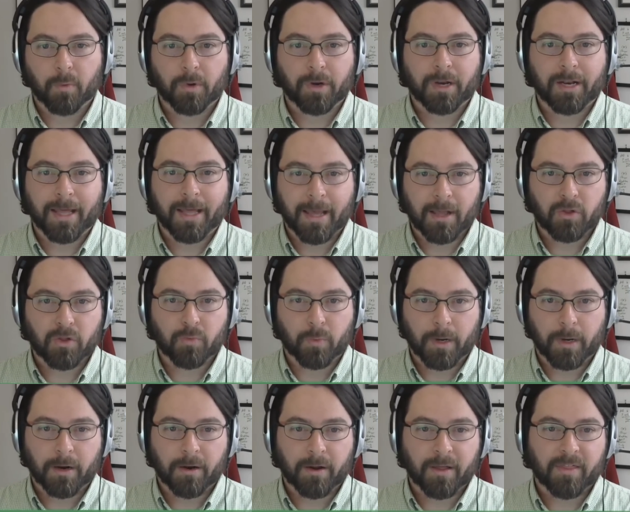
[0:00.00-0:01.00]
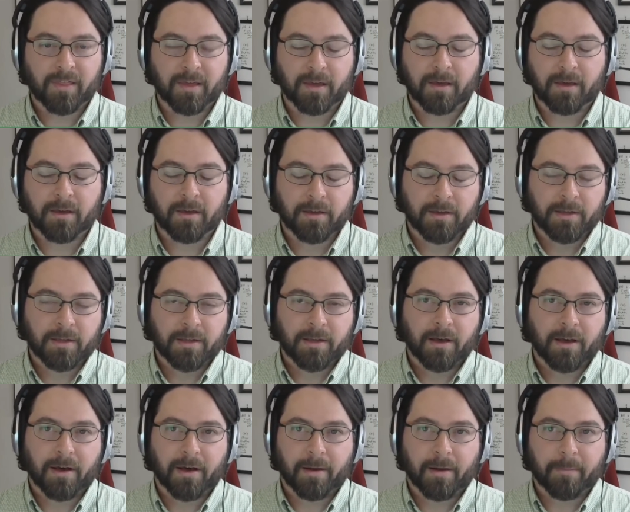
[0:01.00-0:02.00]
We're in an age where I think
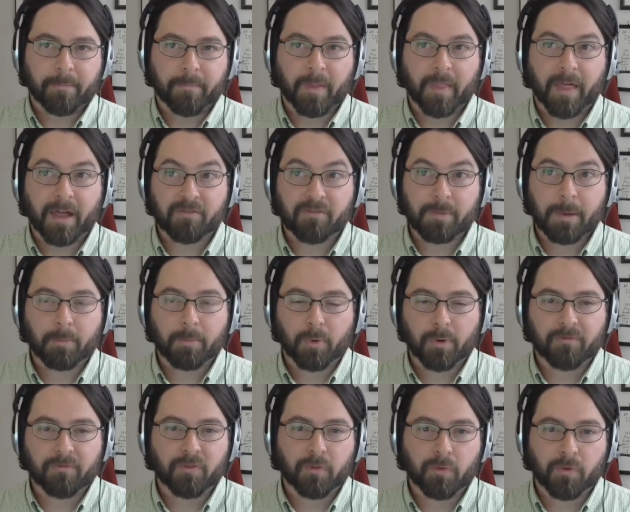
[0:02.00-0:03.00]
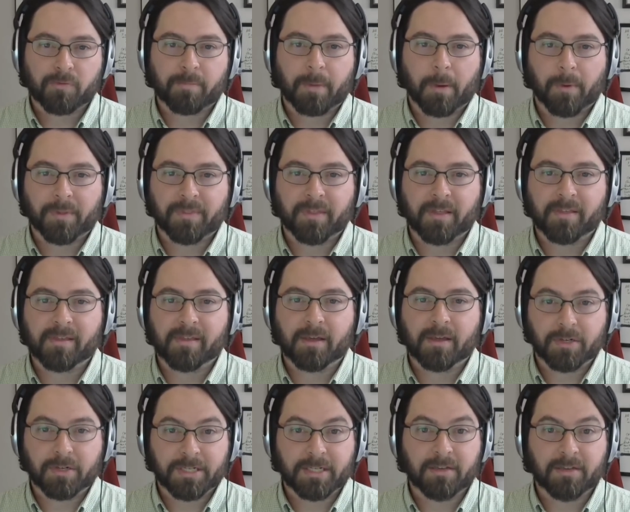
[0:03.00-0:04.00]
um, a lot of people are influenced by what they
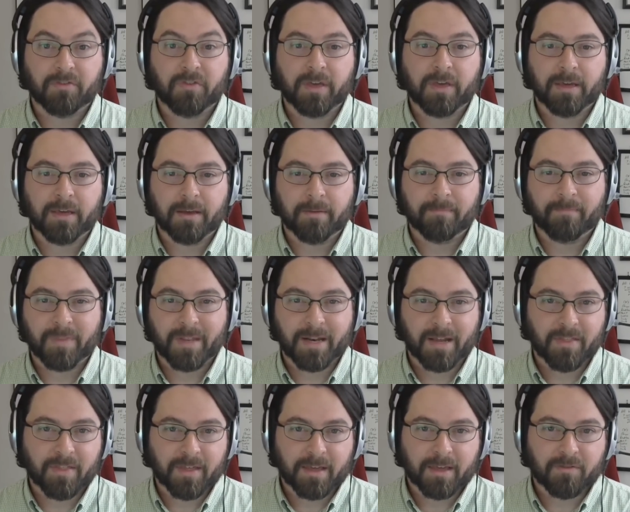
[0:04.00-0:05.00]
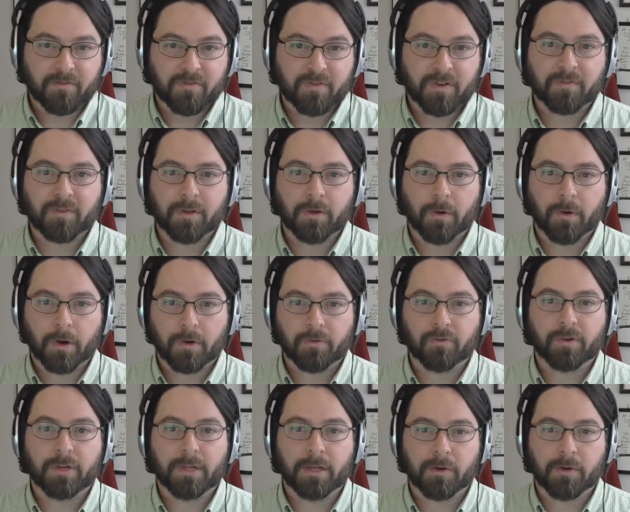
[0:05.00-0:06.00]
see on TV. And I think in 50 or
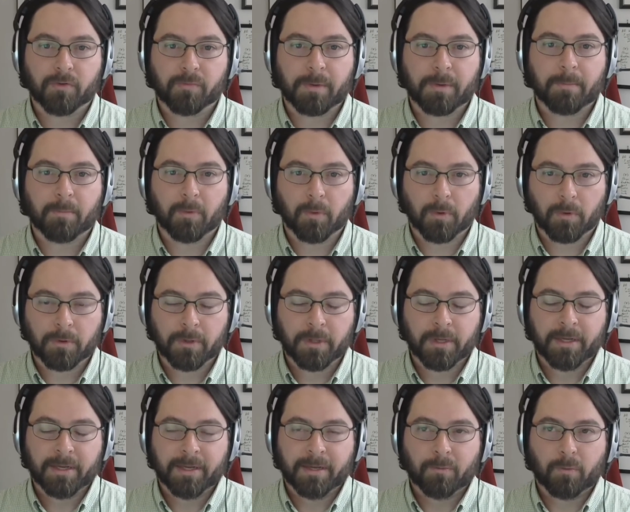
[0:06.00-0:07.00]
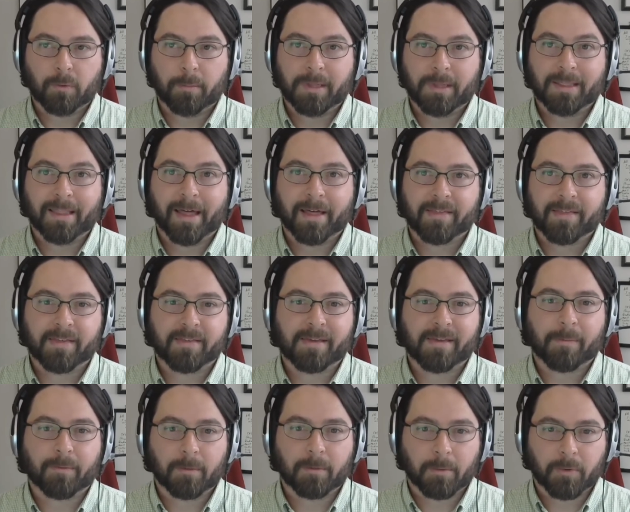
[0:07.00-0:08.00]
100 years, people will be less
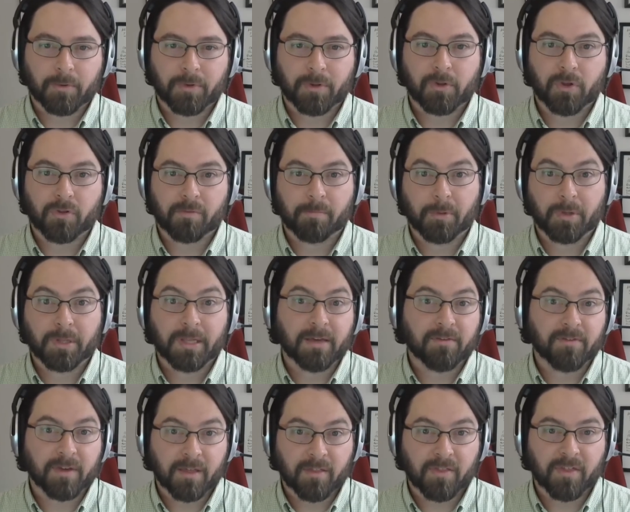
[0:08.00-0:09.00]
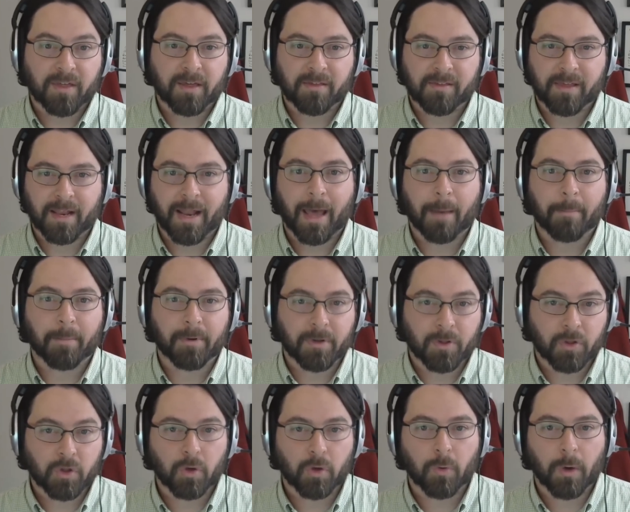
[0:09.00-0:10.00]
susceptible to just believing things that happen
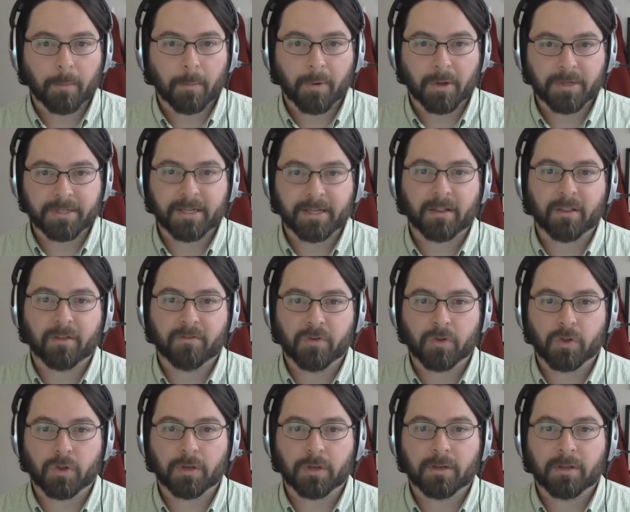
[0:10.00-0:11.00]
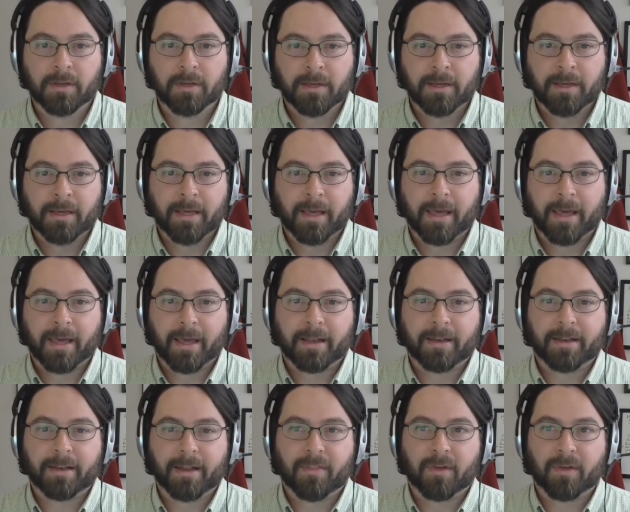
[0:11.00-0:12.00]
to show up on television.
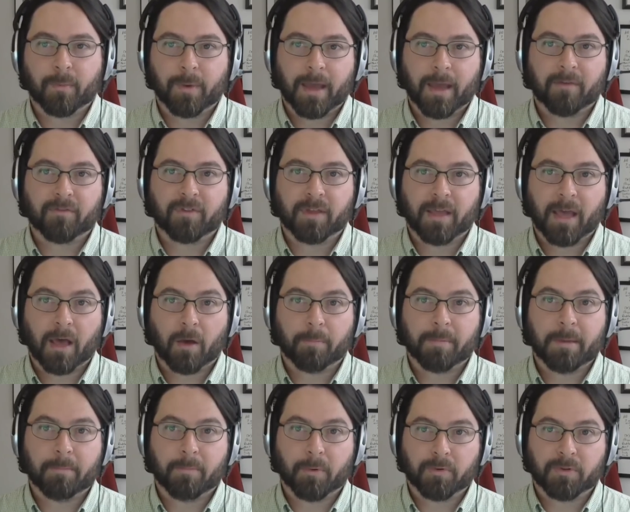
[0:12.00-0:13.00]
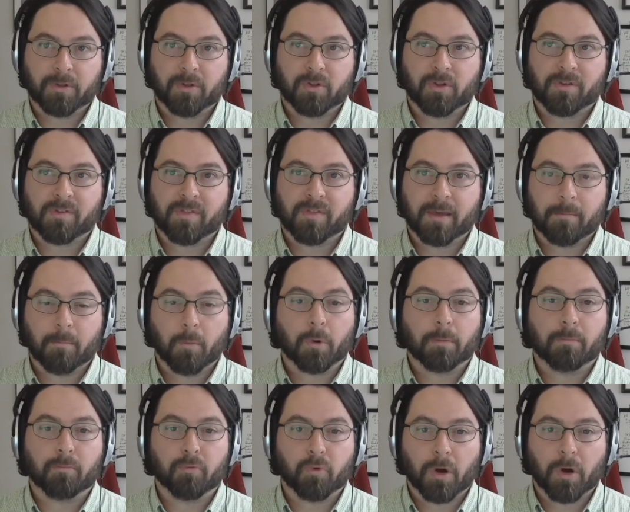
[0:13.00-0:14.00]
And I think we have to help people to just think
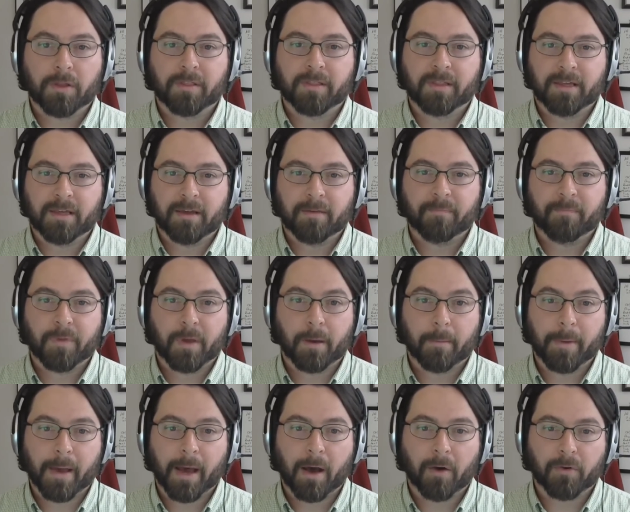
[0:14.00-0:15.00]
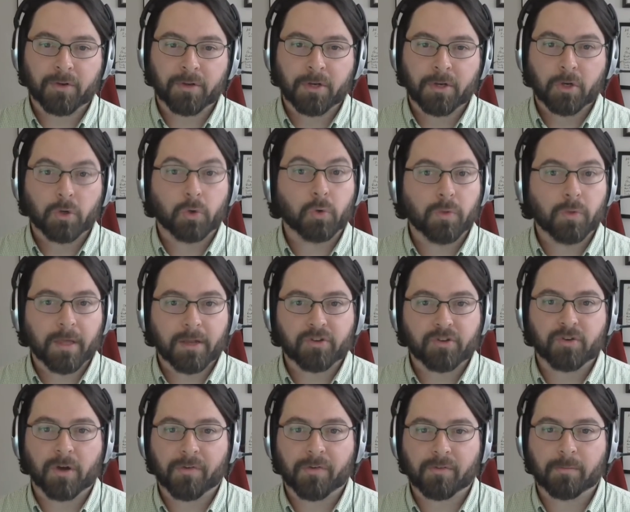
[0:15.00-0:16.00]
more broadly about who they
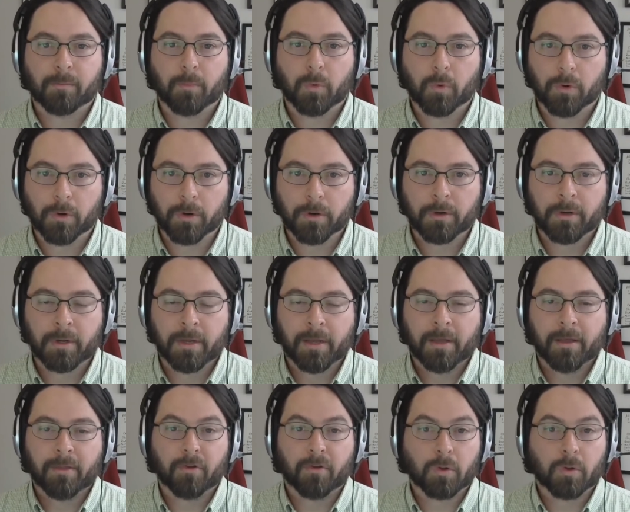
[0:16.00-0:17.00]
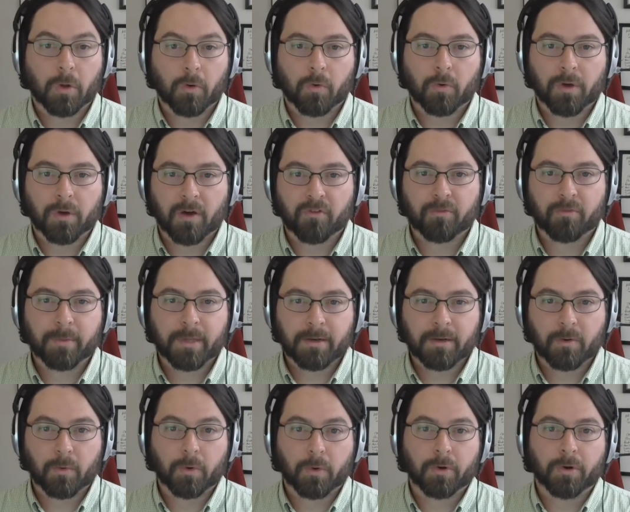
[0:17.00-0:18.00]
trust more their local
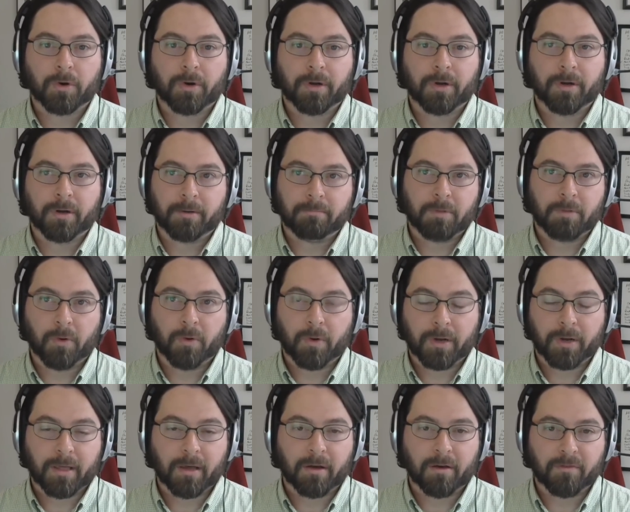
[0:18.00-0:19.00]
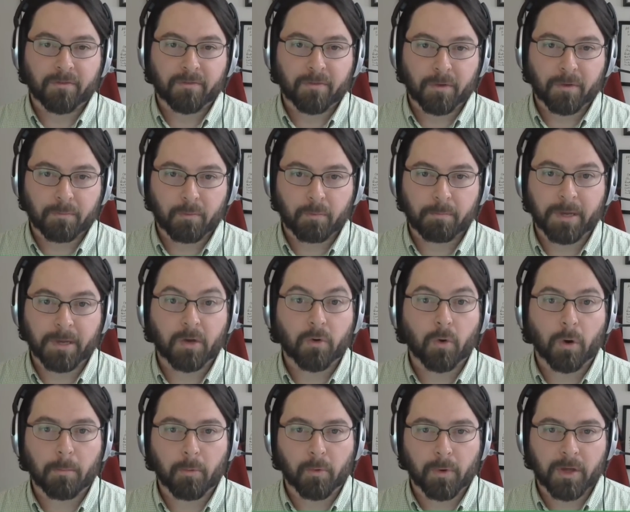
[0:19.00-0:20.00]
government or uh, you know a, a, a big
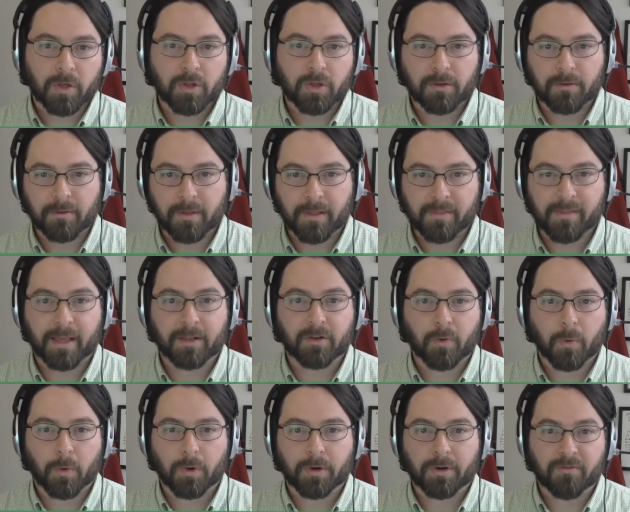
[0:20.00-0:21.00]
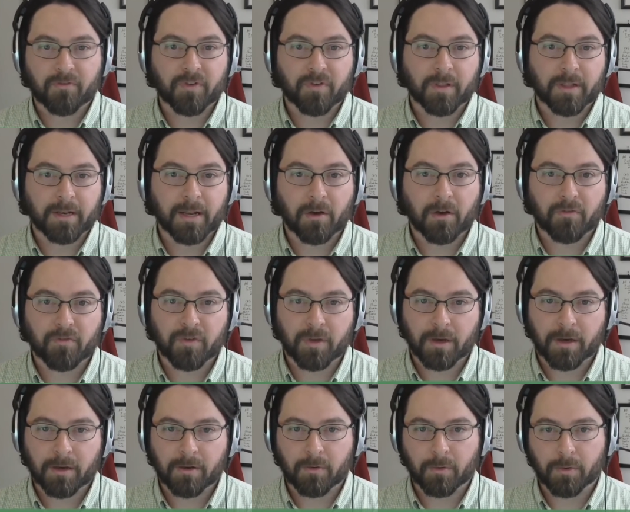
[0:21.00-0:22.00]
corporation that's headquartered in
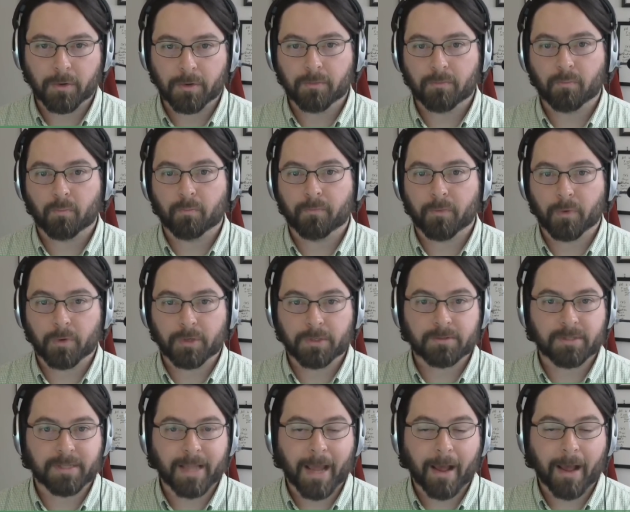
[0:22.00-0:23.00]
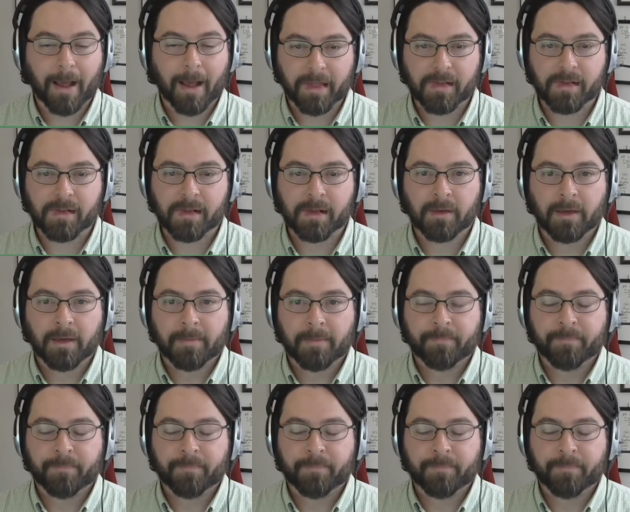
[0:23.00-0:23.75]
Philadelphia or or Dallas.